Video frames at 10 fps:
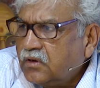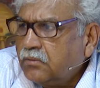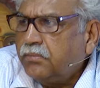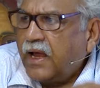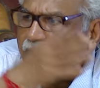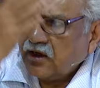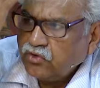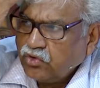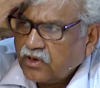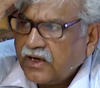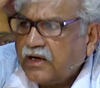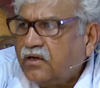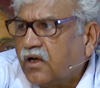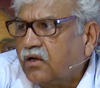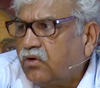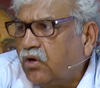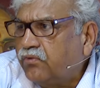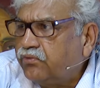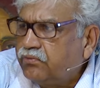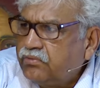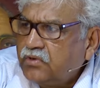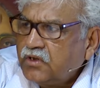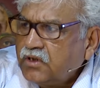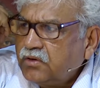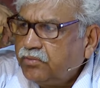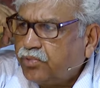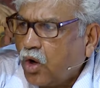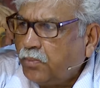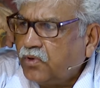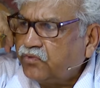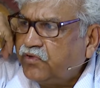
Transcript: banging your head on problems